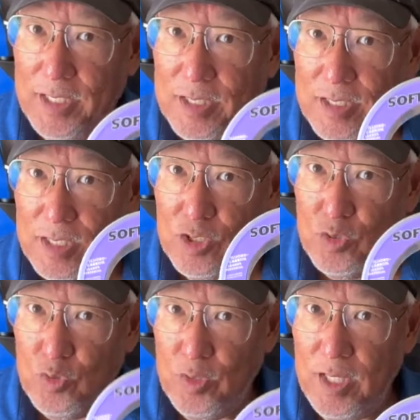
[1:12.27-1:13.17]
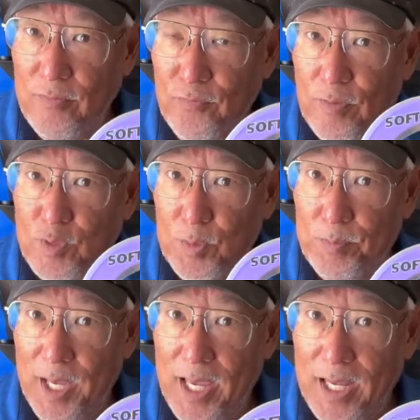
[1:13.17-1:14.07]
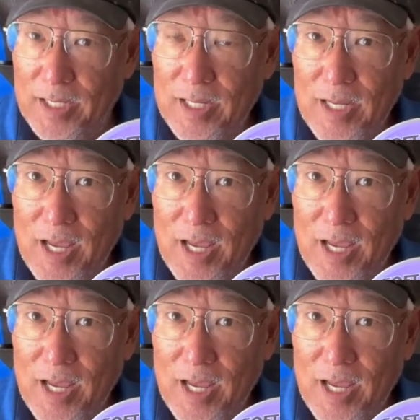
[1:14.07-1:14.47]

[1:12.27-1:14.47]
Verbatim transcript: is extruded from Japan.